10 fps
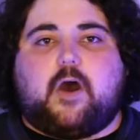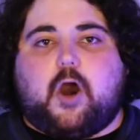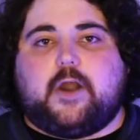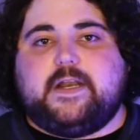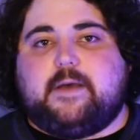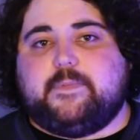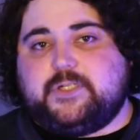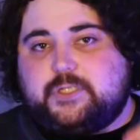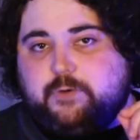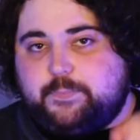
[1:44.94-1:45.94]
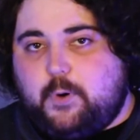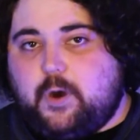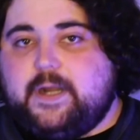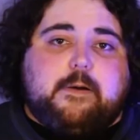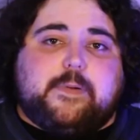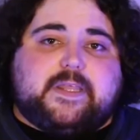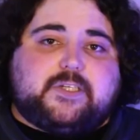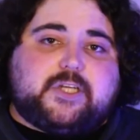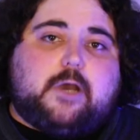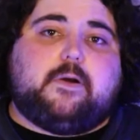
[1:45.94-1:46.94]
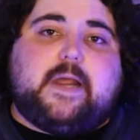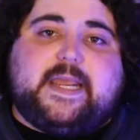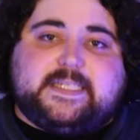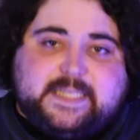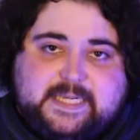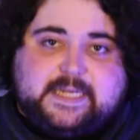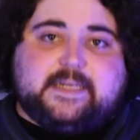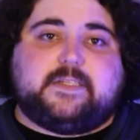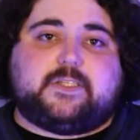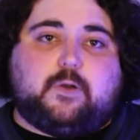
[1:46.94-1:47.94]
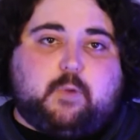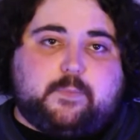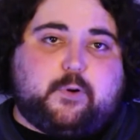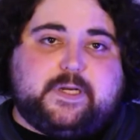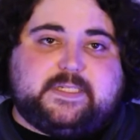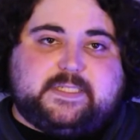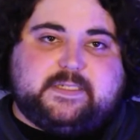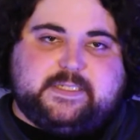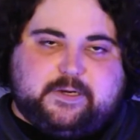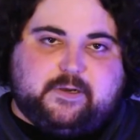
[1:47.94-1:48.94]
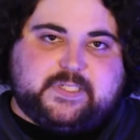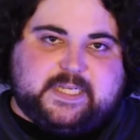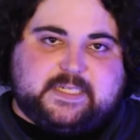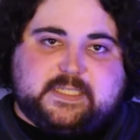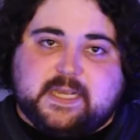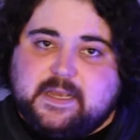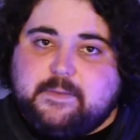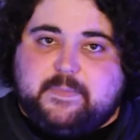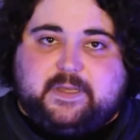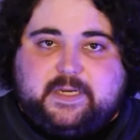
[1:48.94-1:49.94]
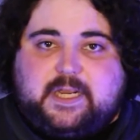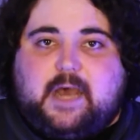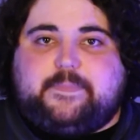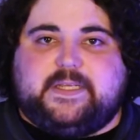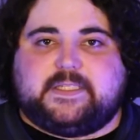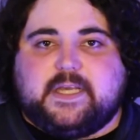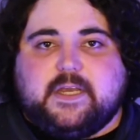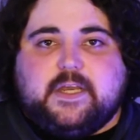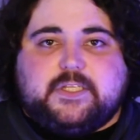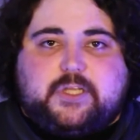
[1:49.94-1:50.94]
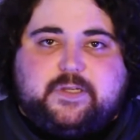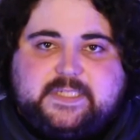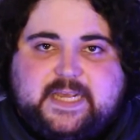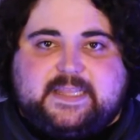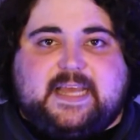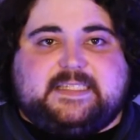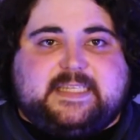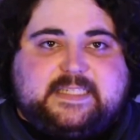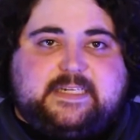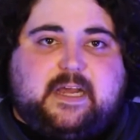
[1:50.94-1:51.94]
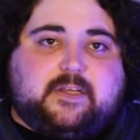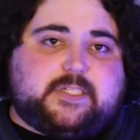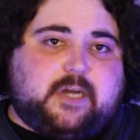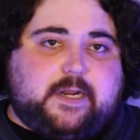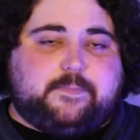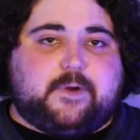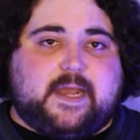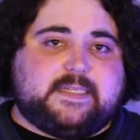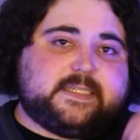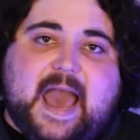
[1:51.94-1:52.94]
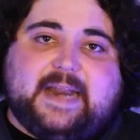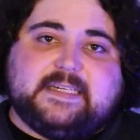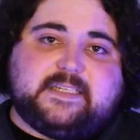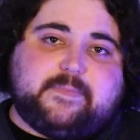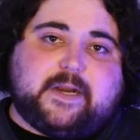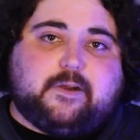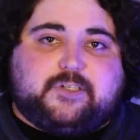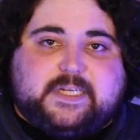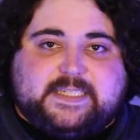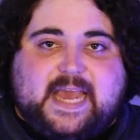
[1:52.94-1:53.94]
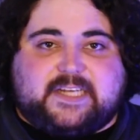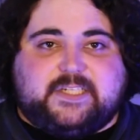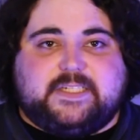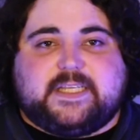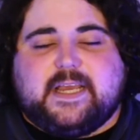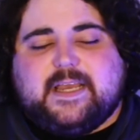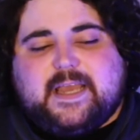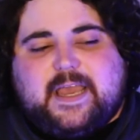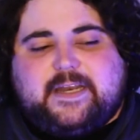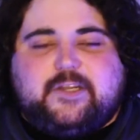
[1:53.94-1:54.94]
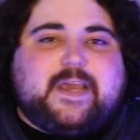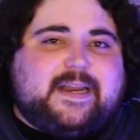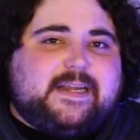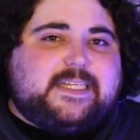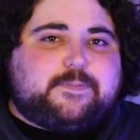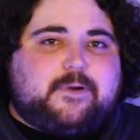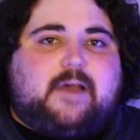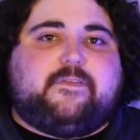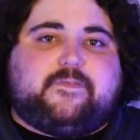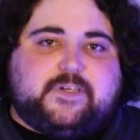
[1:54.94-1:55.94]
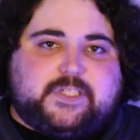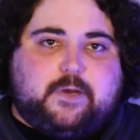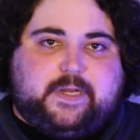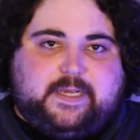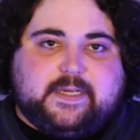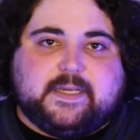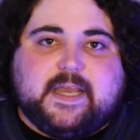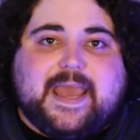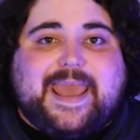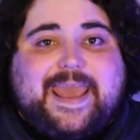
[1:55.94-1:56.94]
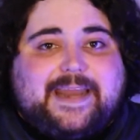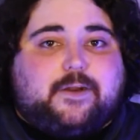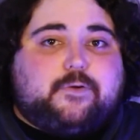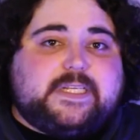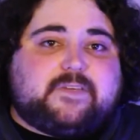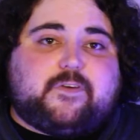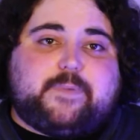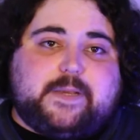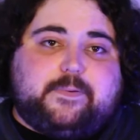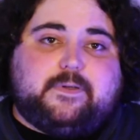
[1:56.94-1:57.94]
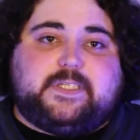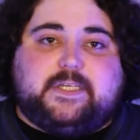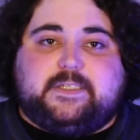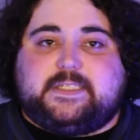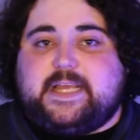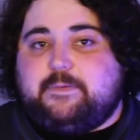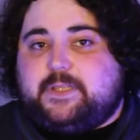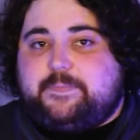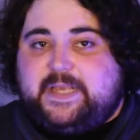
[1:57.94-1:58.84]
hard numbers to report, MLB The Show 18 sold 1.06 million copies. So you can take that $60 starting price, add in some microtransactions, and you get a nice profit for Sony. And a reason for people to stay with the